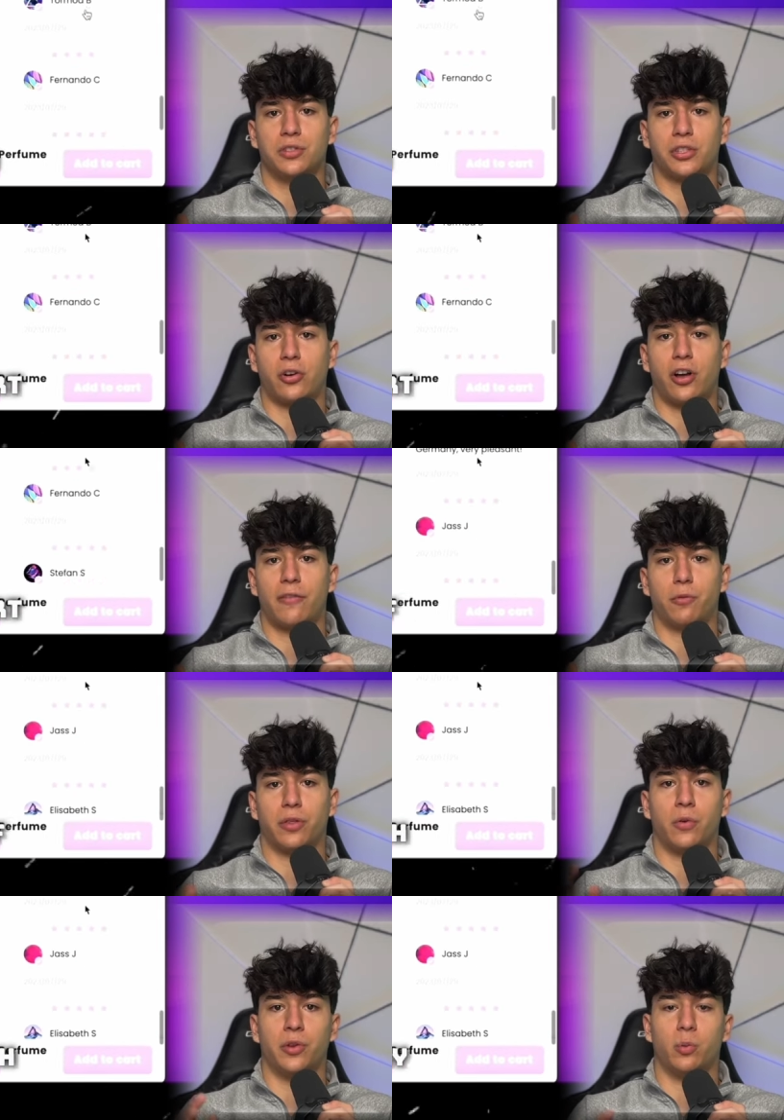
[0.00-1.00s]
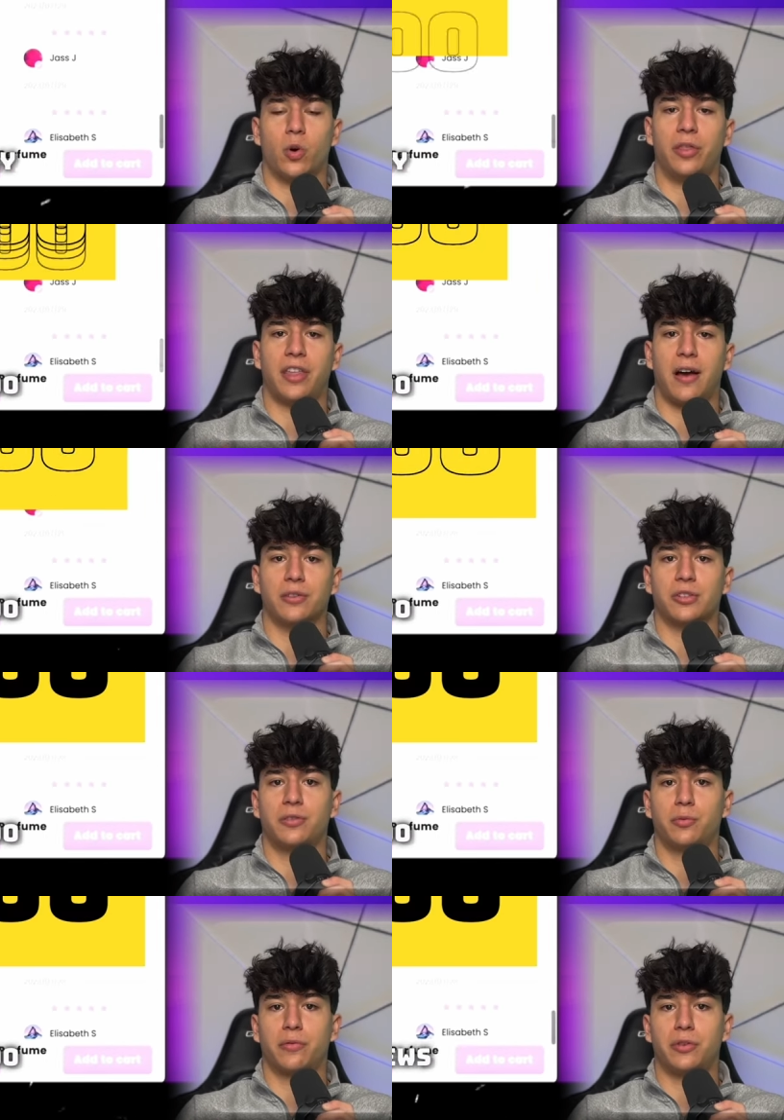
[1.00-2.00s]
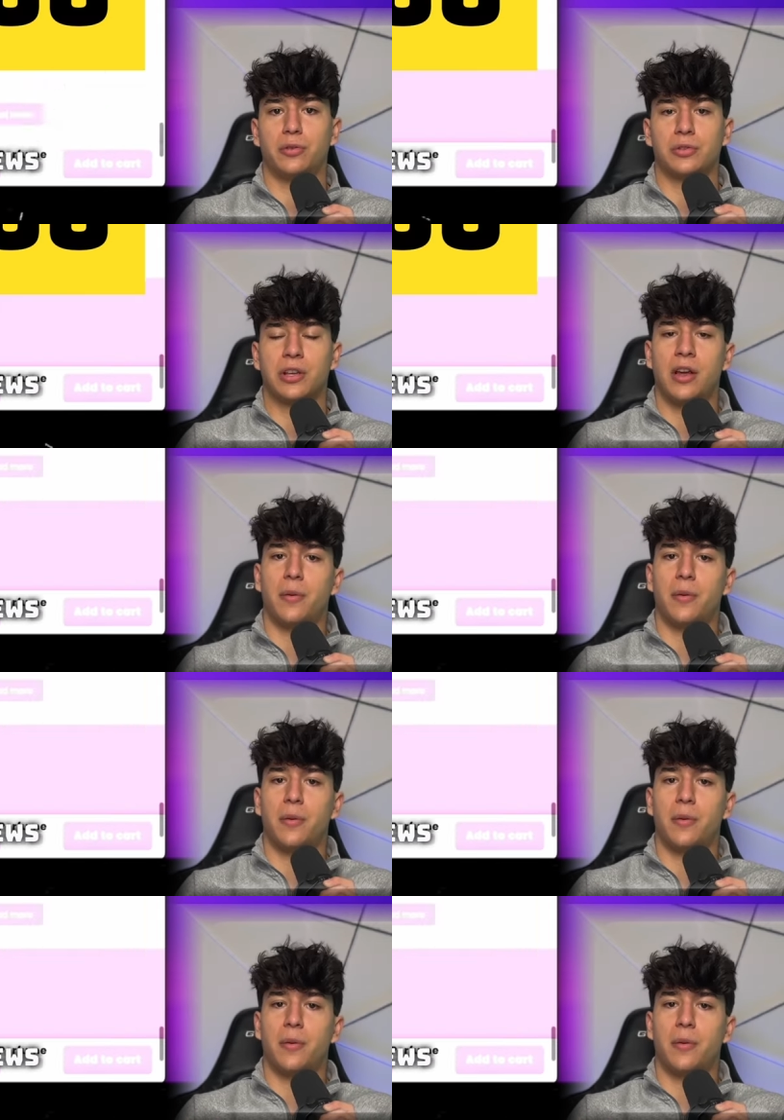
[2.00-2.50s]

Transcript: start off with only one thousand reviews,